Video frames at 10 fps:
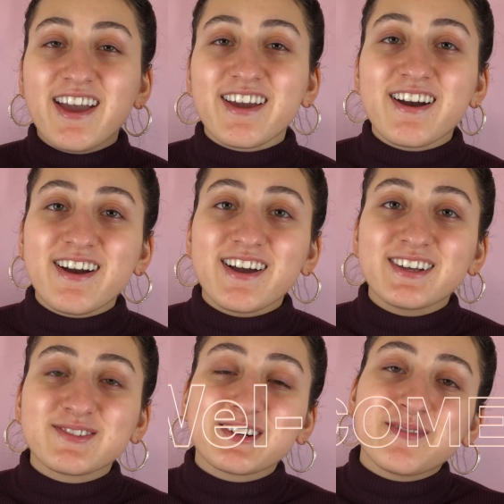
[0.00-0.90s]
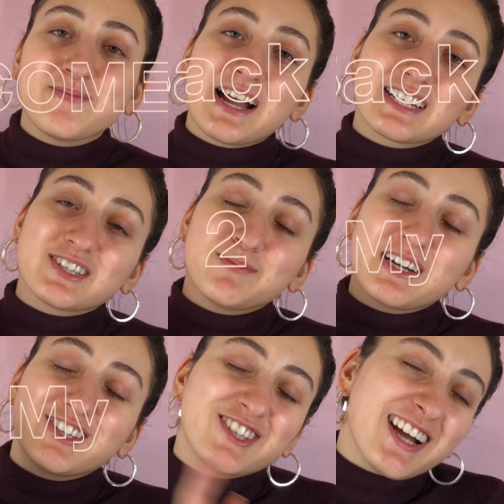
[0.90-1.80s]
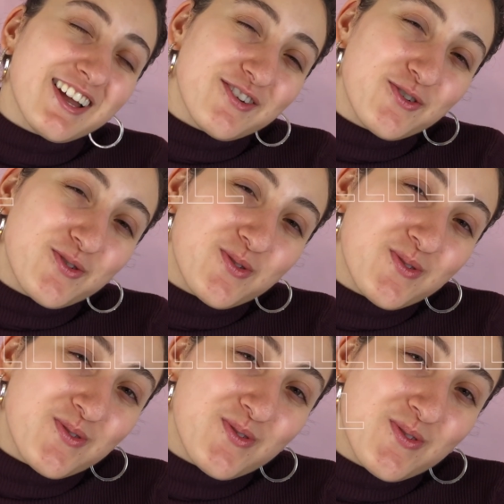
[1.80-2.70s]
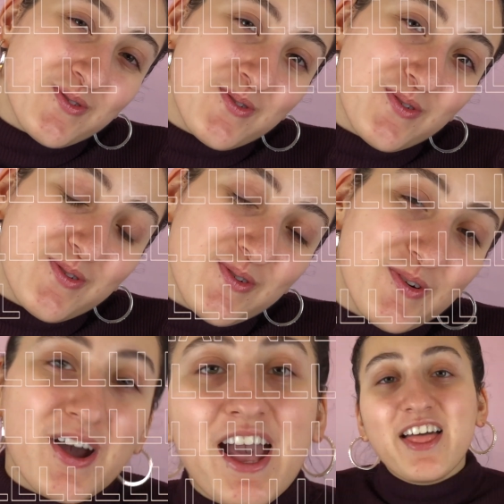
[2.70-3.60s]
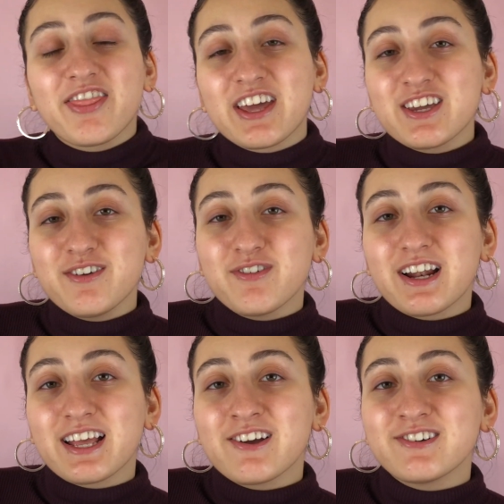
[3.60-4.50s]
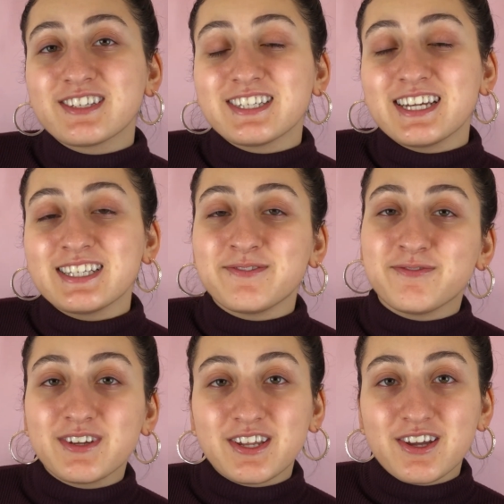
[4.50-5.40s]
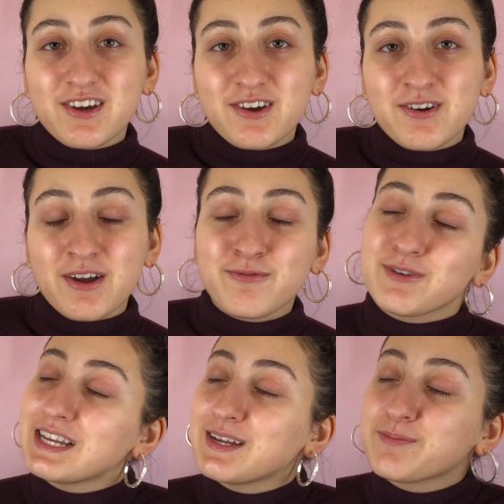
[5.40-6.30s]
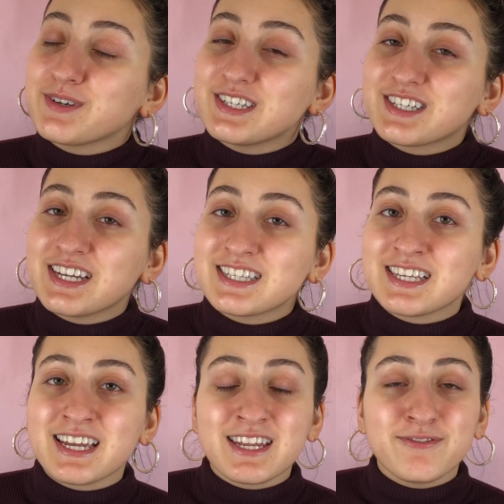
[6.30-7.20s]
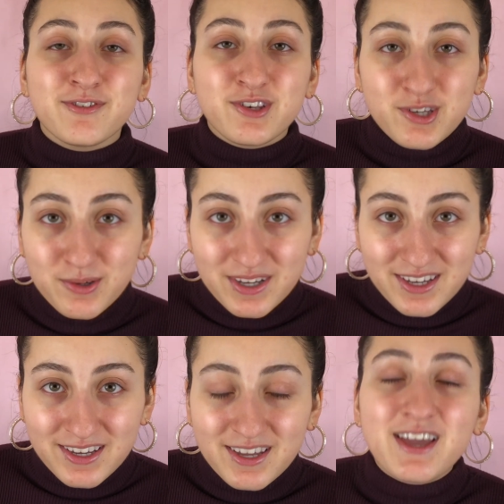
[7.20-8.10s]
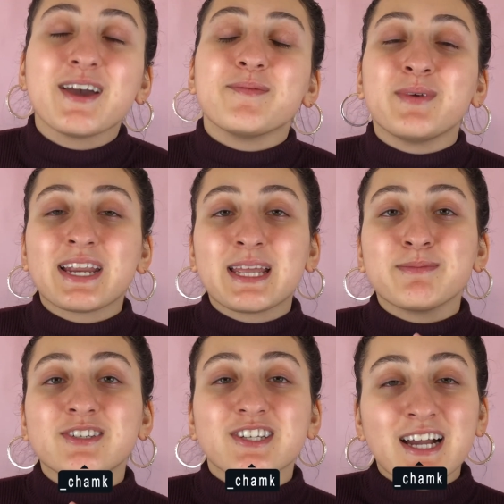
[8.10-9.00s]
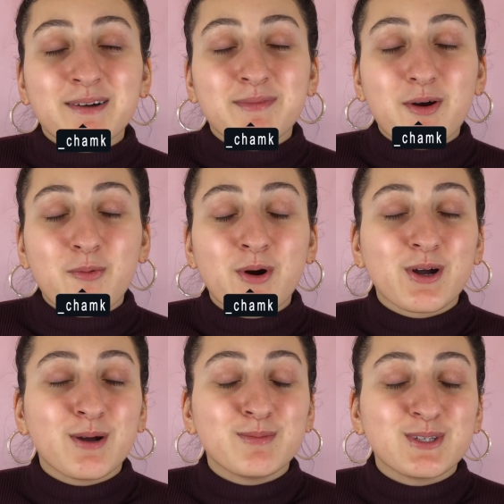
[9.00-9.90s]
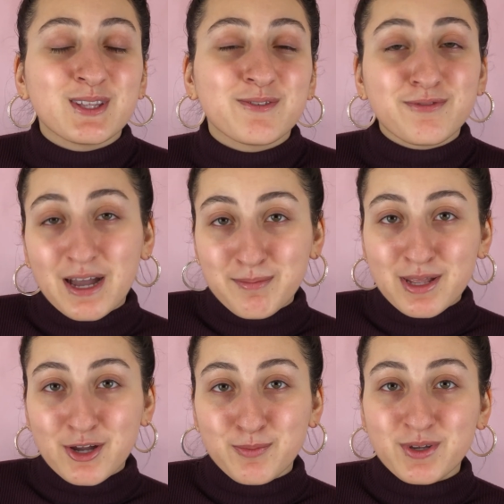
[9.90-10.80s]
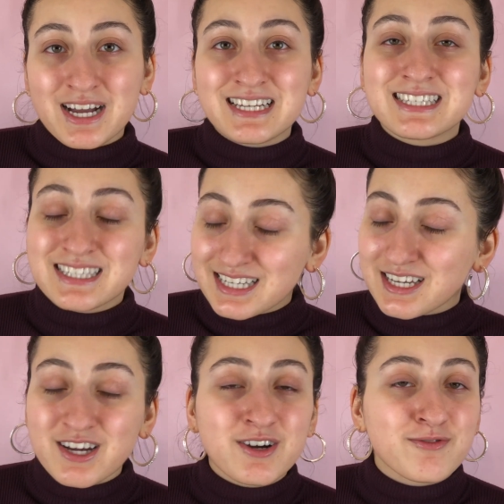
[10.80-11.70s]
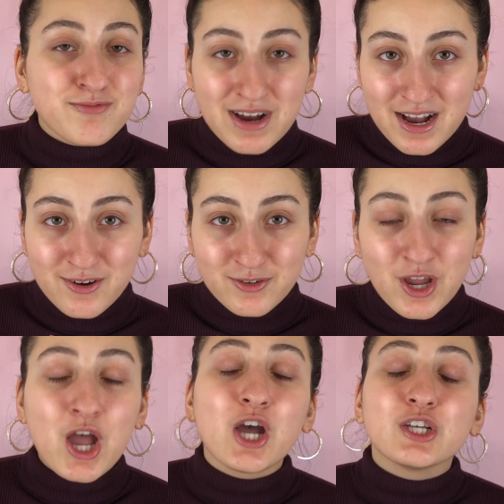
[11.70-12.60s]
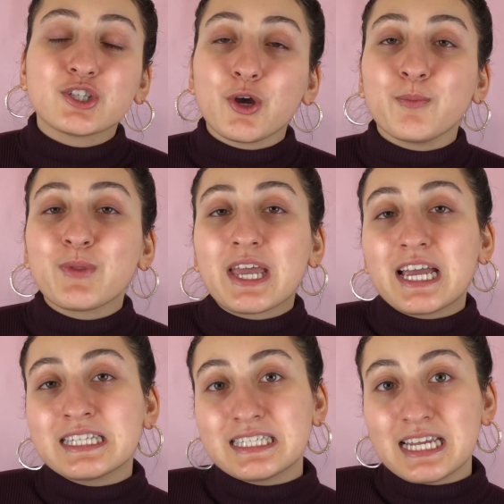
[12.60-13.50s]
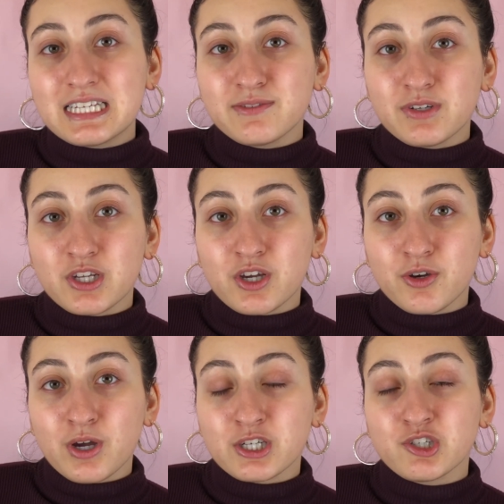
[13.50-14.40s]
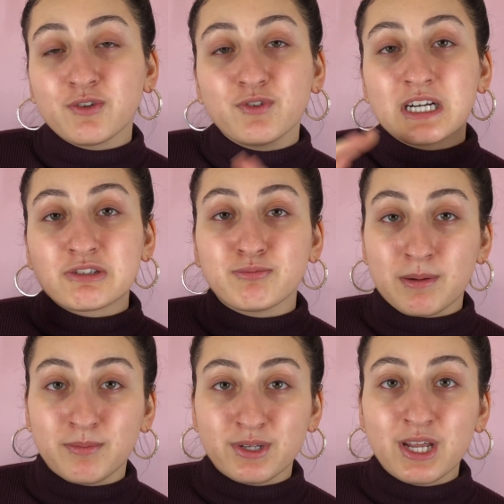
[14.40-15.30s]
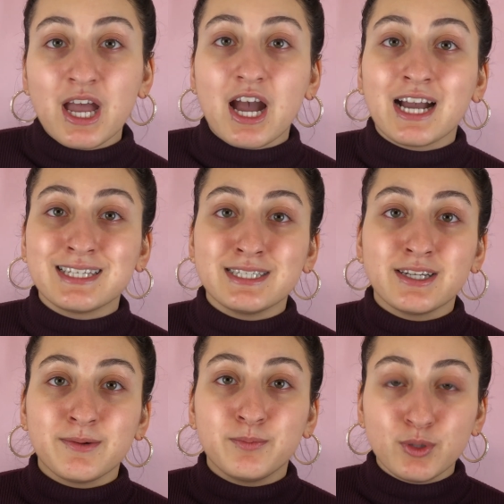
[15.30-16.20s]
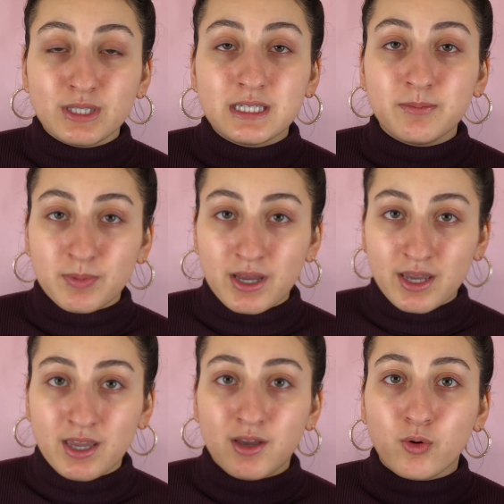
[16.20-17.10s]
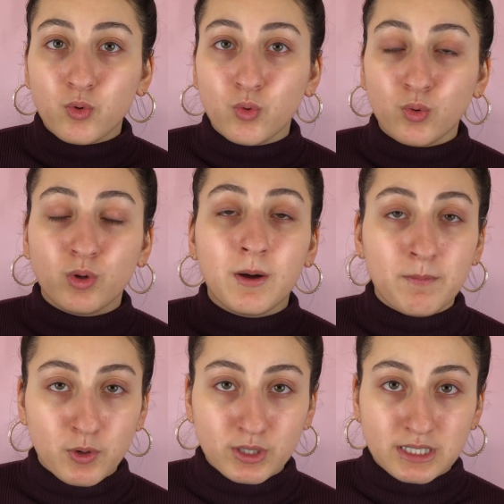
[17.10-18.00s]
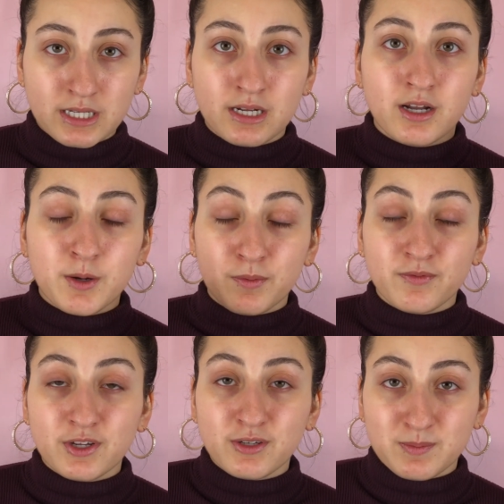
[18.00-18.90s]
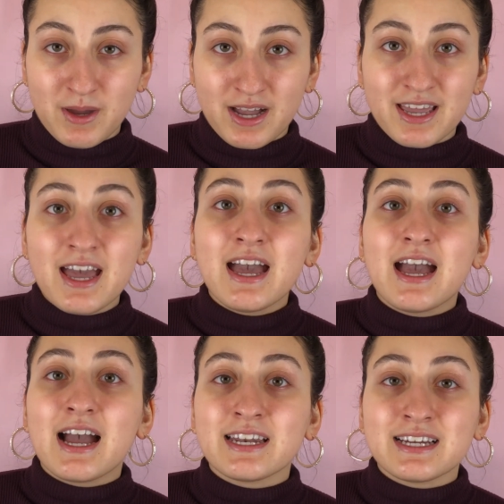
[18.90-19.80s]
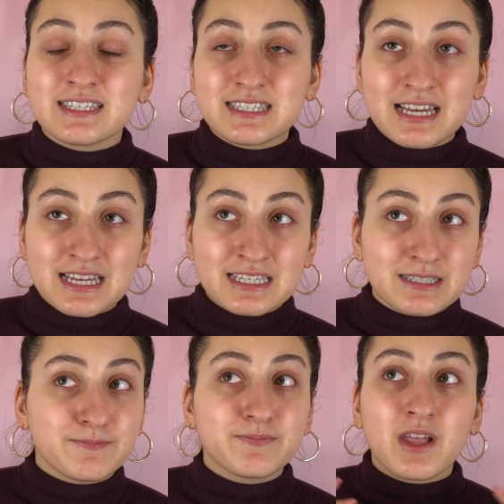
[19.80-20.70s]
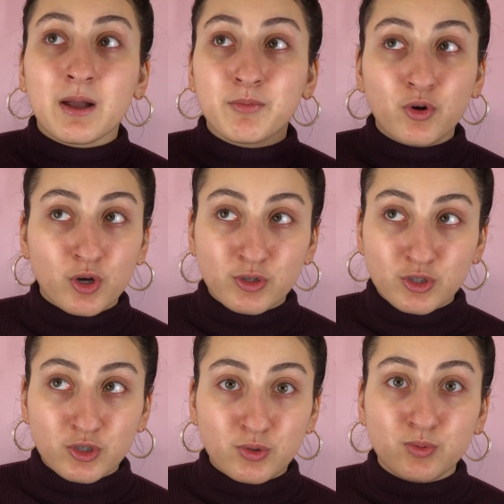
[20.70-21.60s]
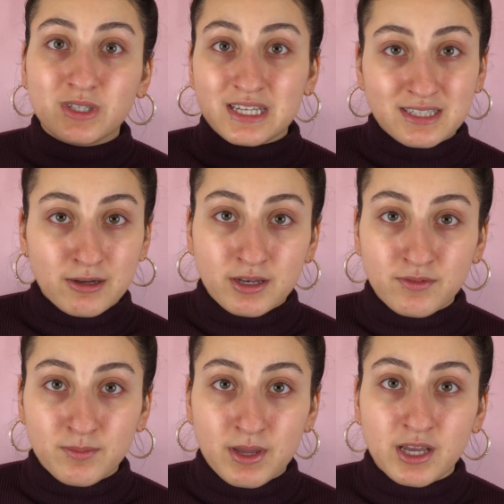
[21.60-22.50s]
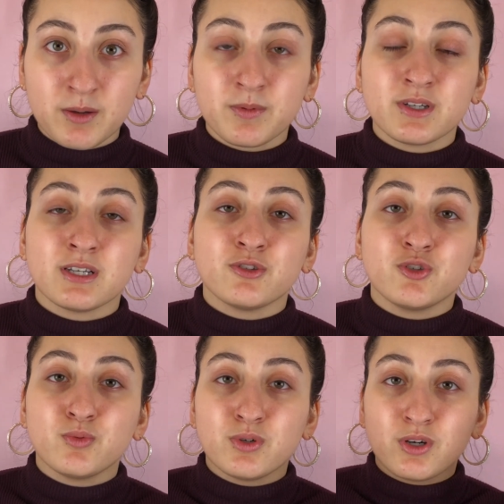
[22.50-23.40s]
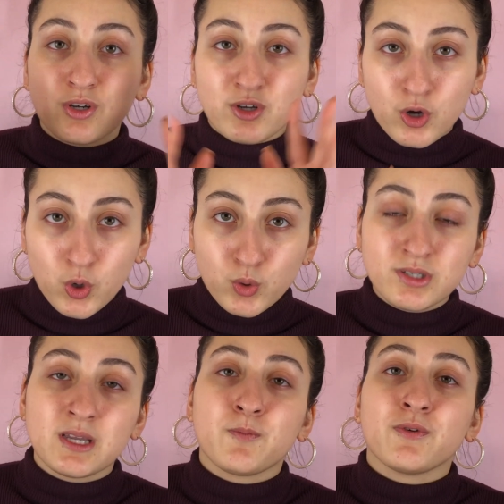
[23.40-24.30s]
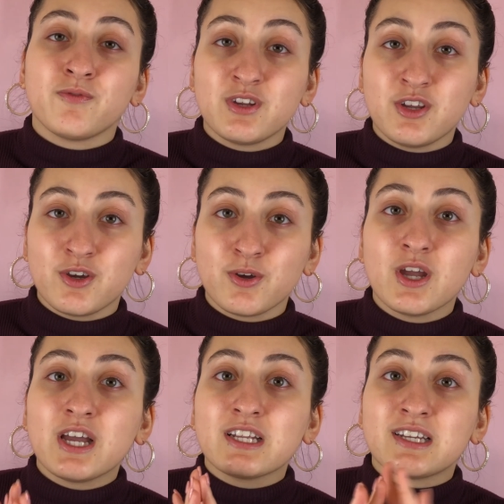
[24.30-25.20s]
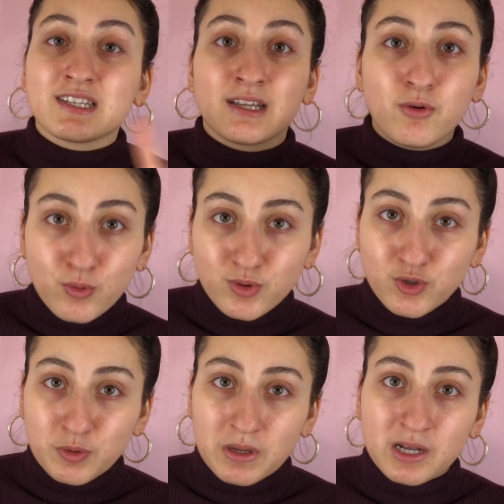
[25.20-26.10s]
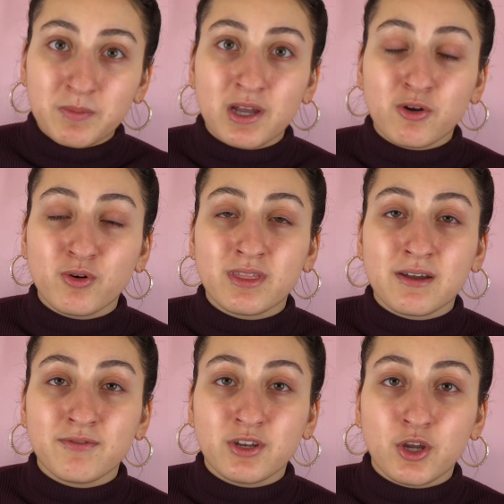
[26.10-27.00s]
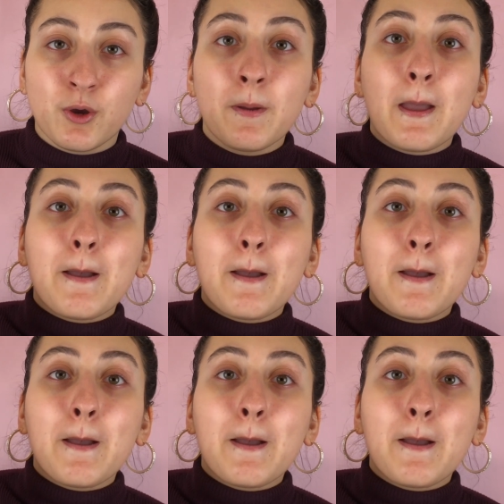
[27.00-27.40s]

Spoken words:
Hey guys, welcome back to my channel. Thank you for clicking on today's video. I really appreciate it. And if you're new here, my name is Cham. Welcome to the family. Hope you guys stick around. So in today's video, I don't know if you guys remembered, I did a BeautyBay haul unboxing a couple videos back, and I said I'm not going to test out any of the makeup because I'll do a whole separate video to test out all the new makeup that I got in that video.